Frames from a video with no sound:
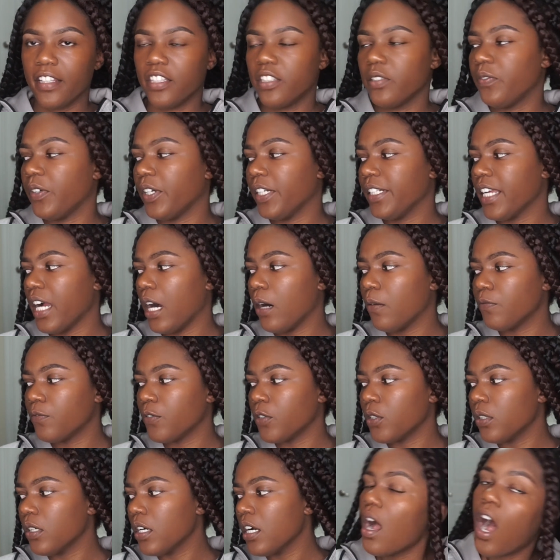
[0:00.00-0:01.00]
It's very
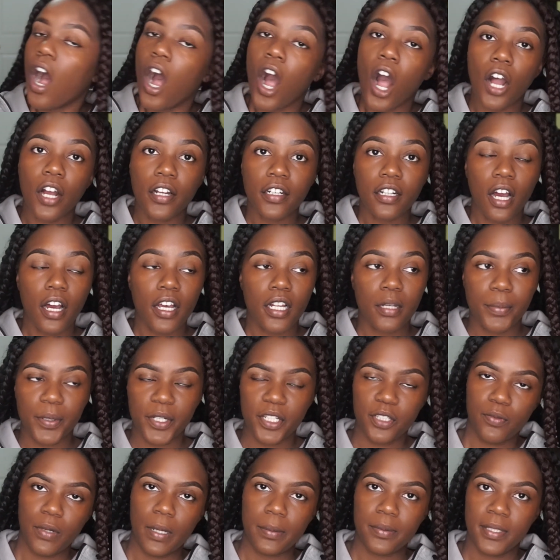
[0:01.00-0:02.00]
helpful. On
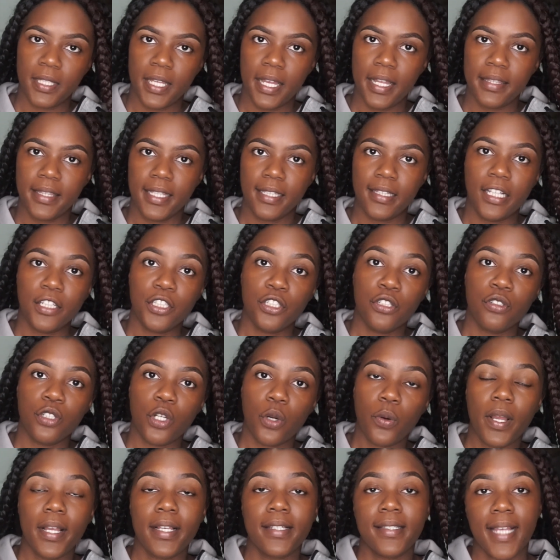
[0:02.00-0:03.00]
Hudabeauty's website, they let you
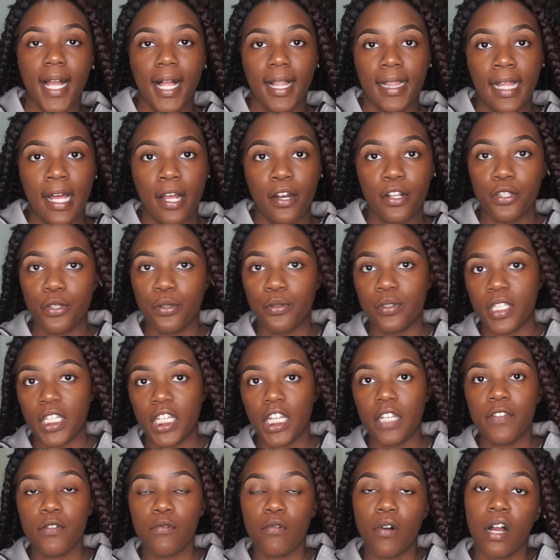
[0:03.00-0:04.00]
know exactly how to use
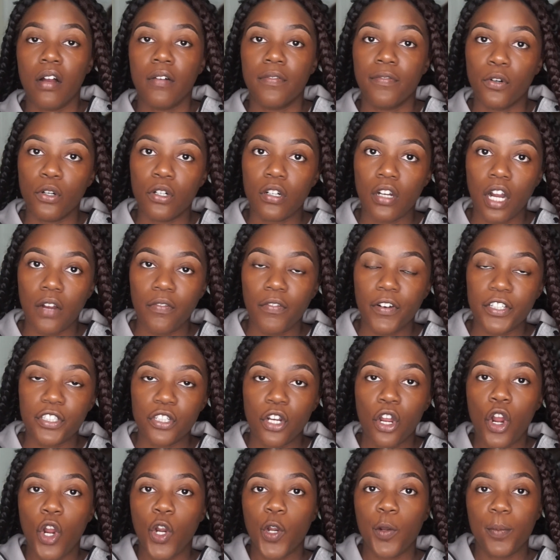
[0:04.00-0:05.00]
it if you want full coverage
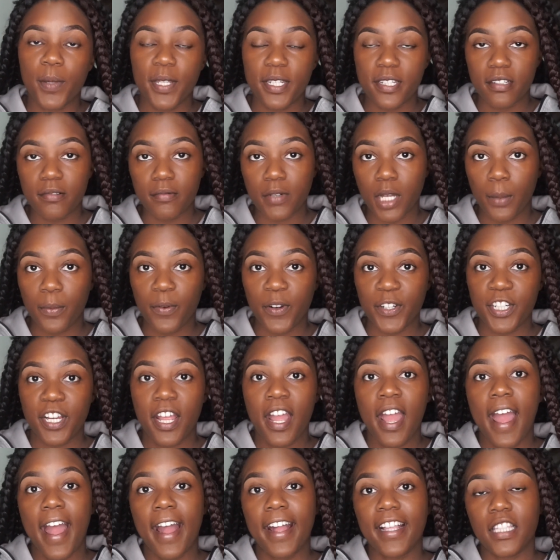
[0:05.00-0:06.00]
or medium coverage,
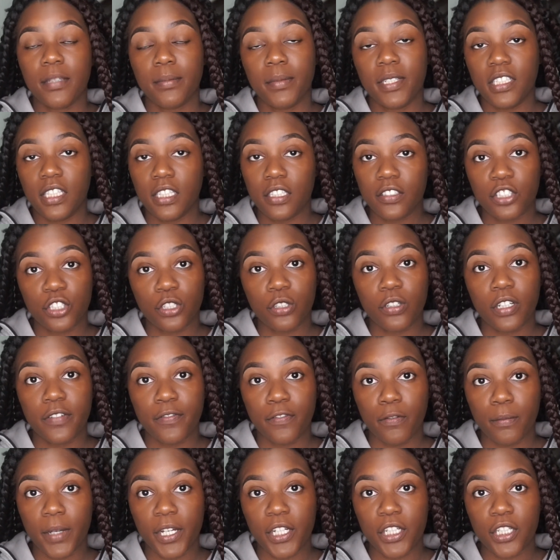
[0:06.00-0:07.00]
and some additional
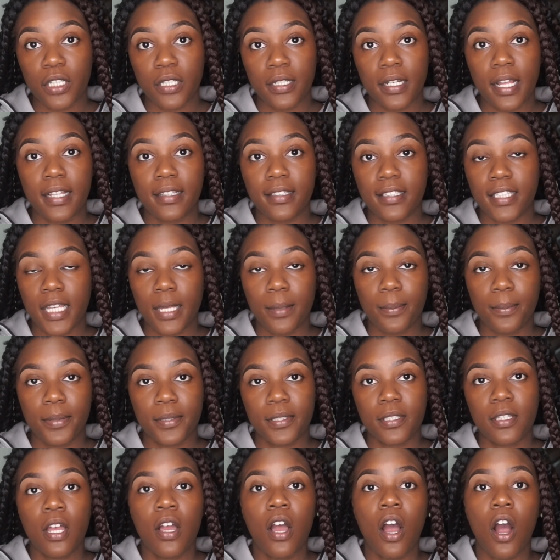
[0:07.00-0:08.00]
information and
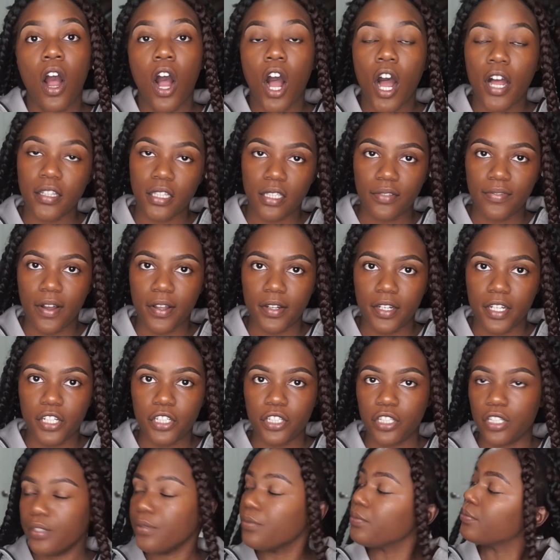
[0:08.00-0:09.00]
tips on the
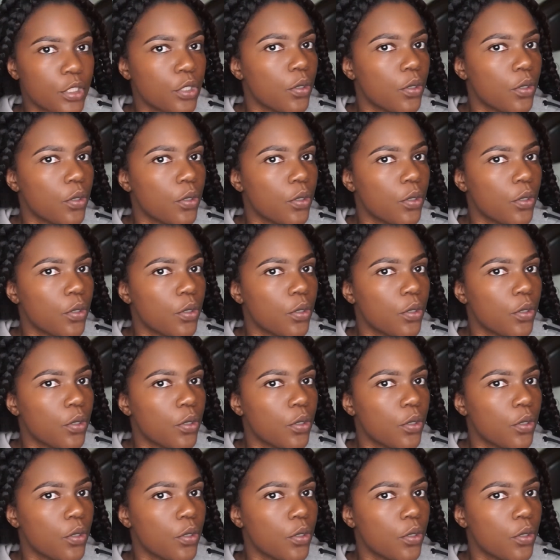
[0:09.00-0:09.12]
foundation.